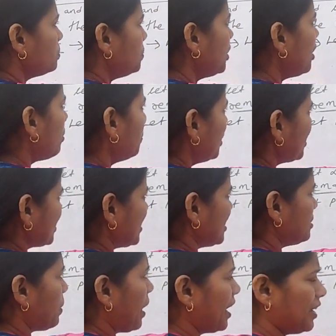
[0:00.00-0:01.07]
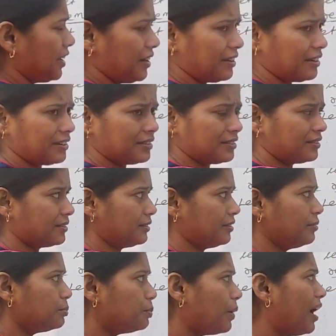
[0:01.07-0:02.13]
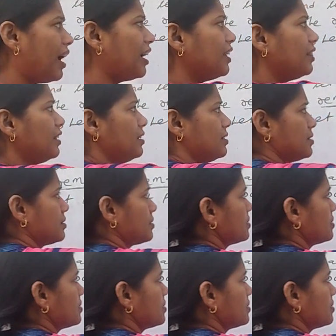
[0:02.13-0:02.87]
p of x divided by this,